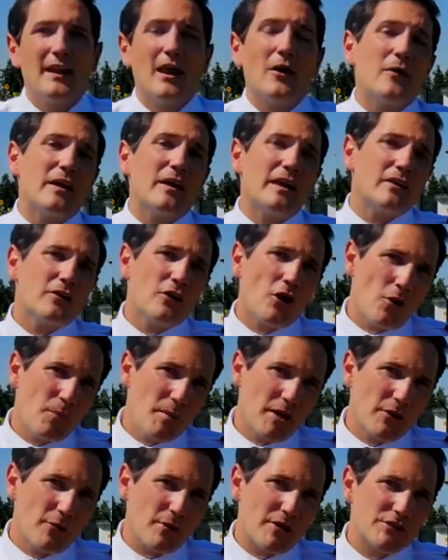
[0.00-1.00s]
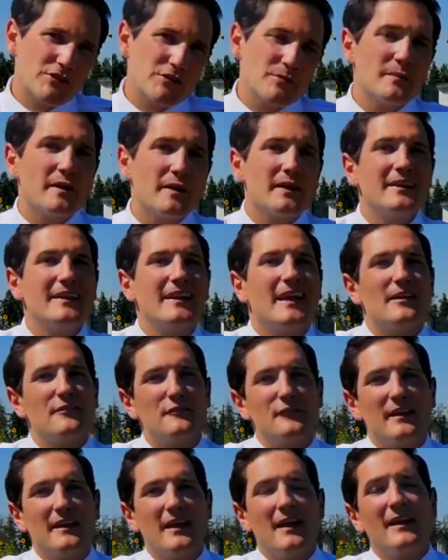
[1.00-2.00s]
Now, a common question by the
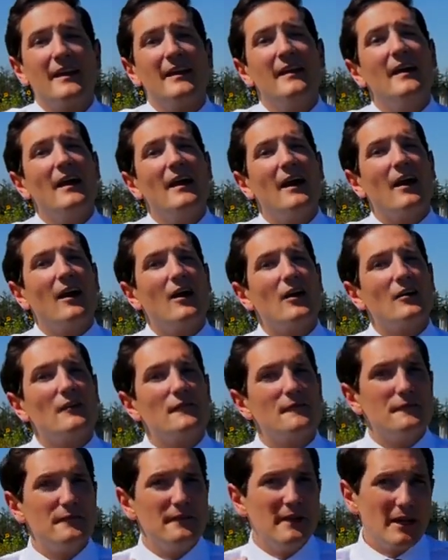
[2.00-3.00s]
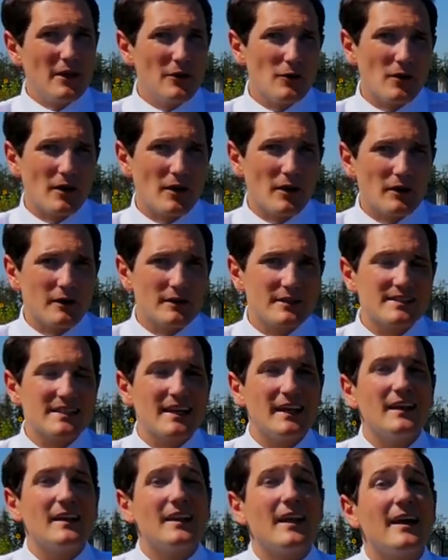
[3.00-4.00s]
FAA, are VORs
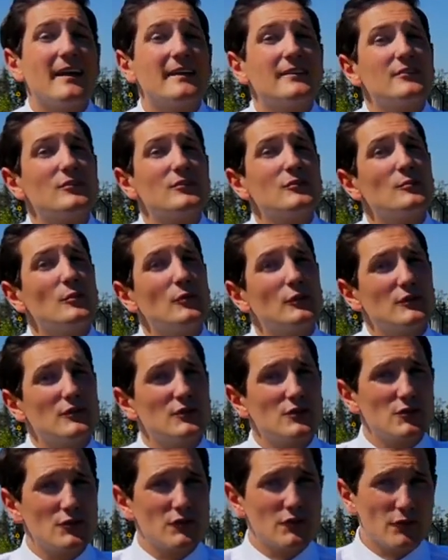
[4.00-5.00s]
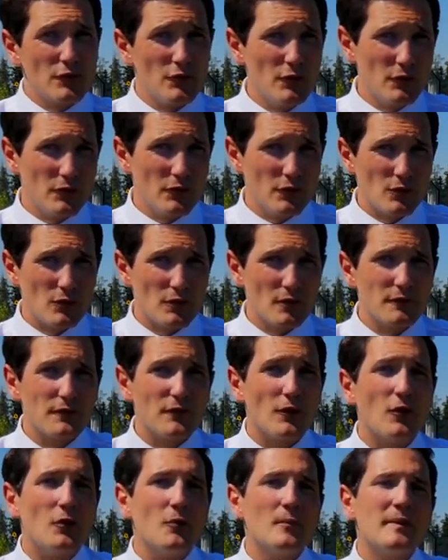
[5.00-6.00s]
aligned towards true north
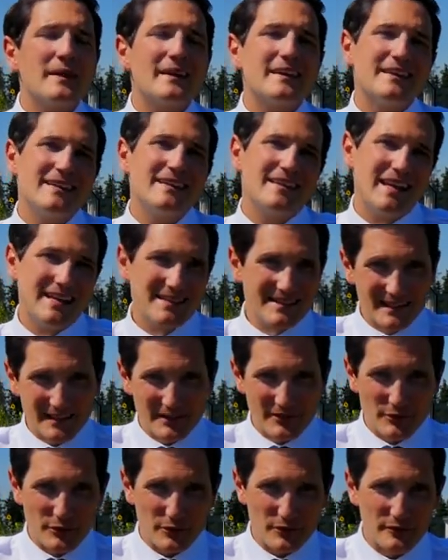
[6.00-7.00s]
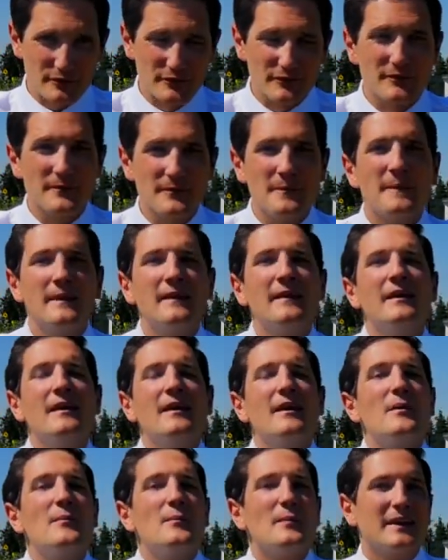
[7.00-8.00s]
or magnetic north?
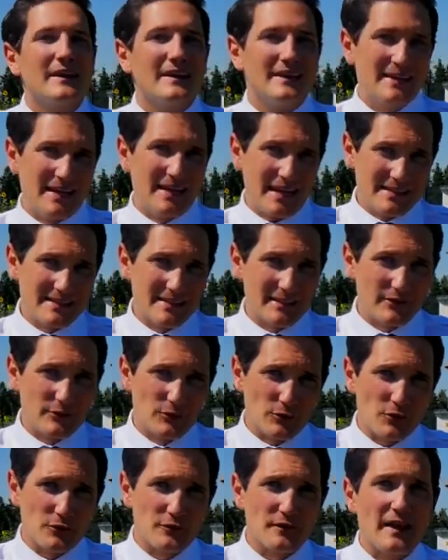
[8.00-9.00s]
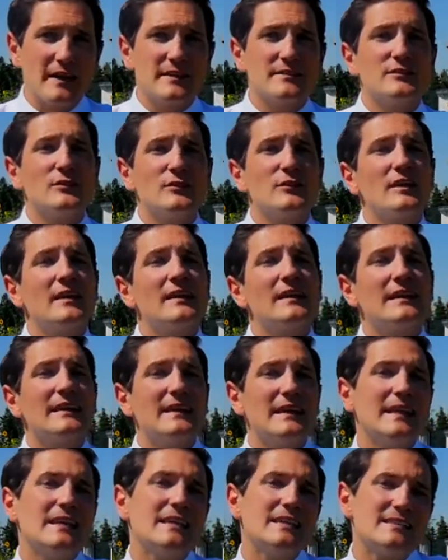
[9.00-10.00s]
Magnetic north, as you can
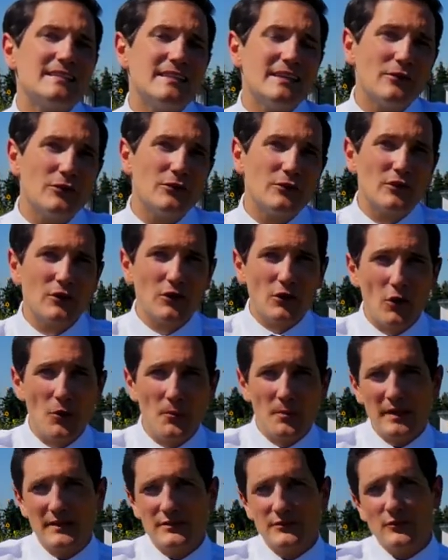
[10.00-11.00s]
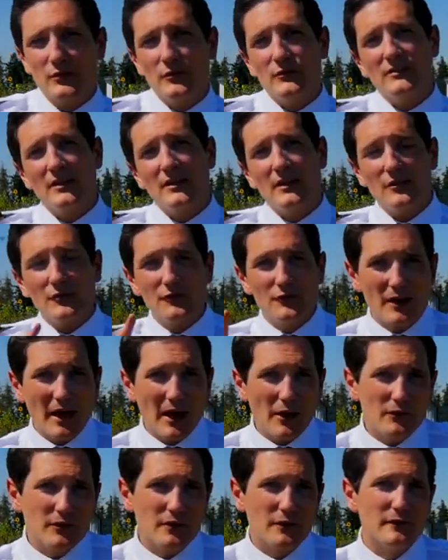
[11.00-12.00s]
clearly see on the compass rose
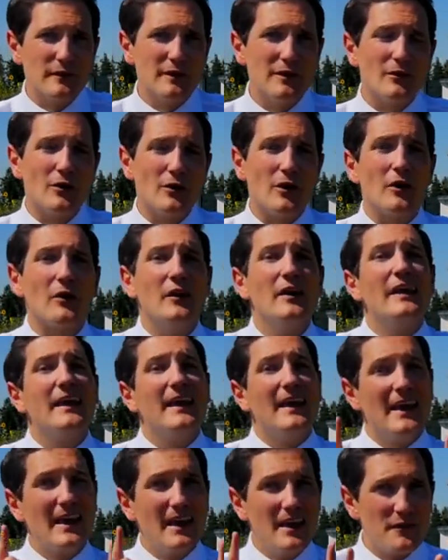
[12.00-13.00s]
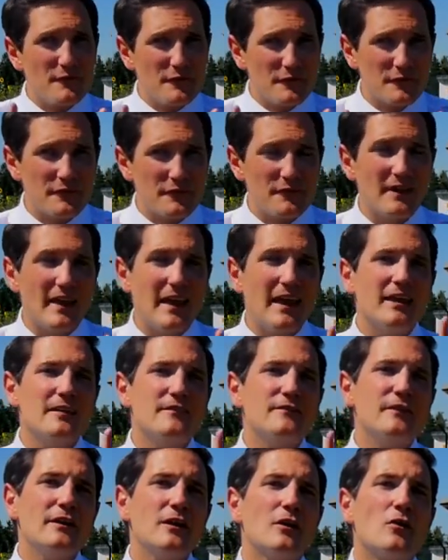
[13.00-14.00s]
around the VOR. If a
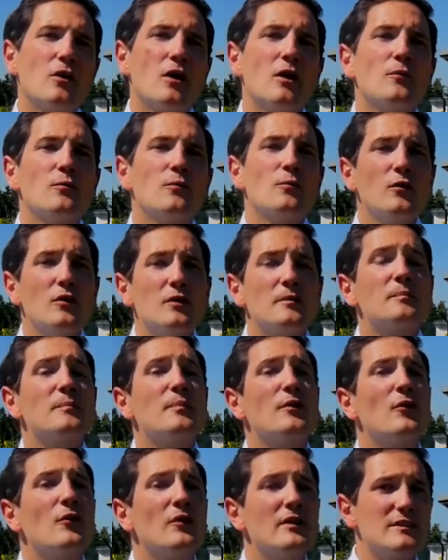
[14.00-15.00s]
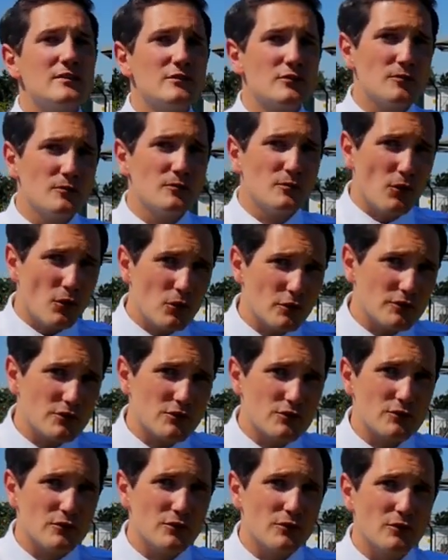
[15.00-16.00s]
VOR would point
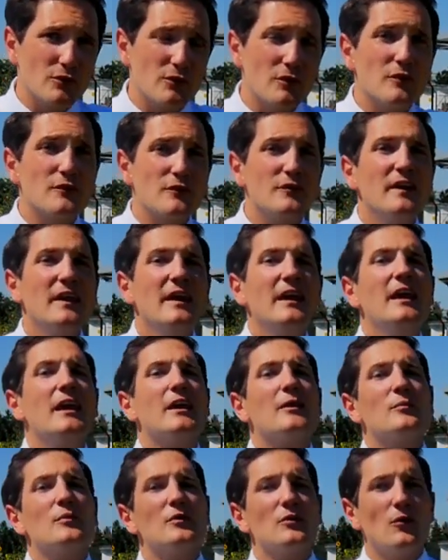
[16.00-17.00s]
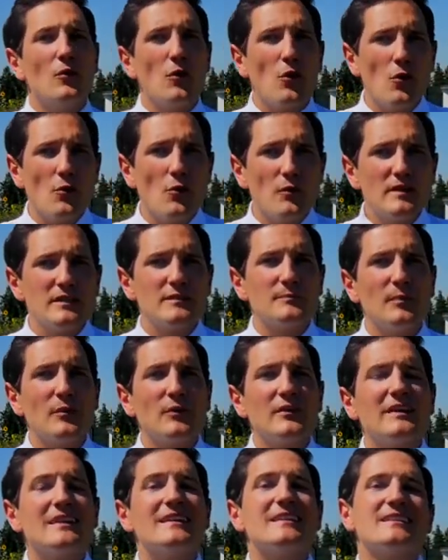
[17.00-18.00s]
towards true north, it would always
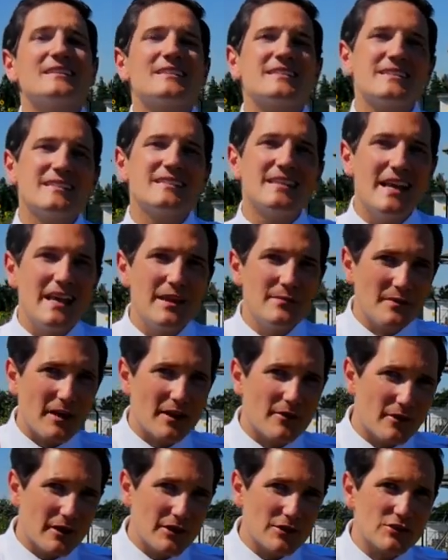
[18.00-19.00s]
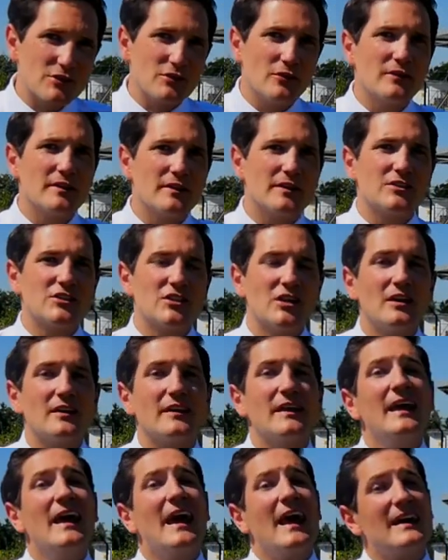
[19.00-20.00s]
point in the same direction on the chart,
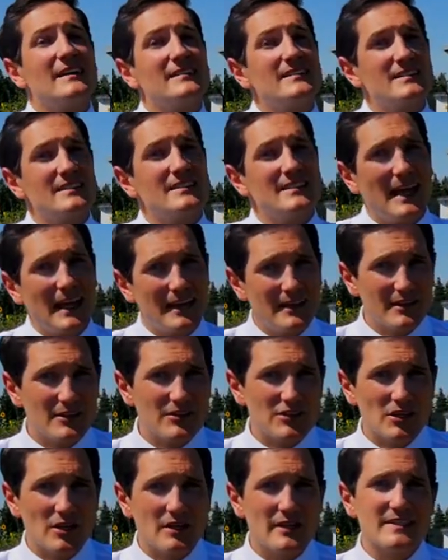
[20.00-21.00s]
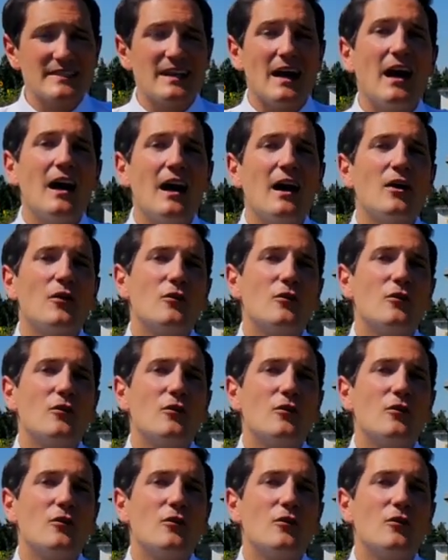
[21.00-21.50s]
as standard charts are